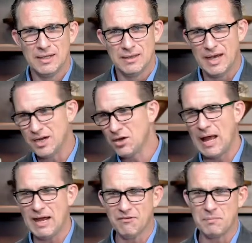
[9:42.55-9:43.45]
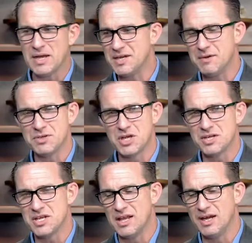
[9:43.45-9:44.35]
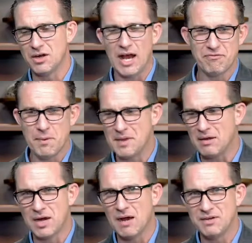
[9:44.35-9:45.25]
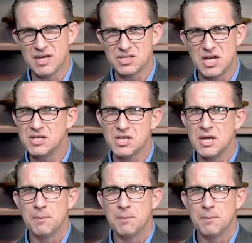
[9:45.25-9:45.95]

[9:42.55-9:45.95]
Let your life be content with such let your life be without covetousness,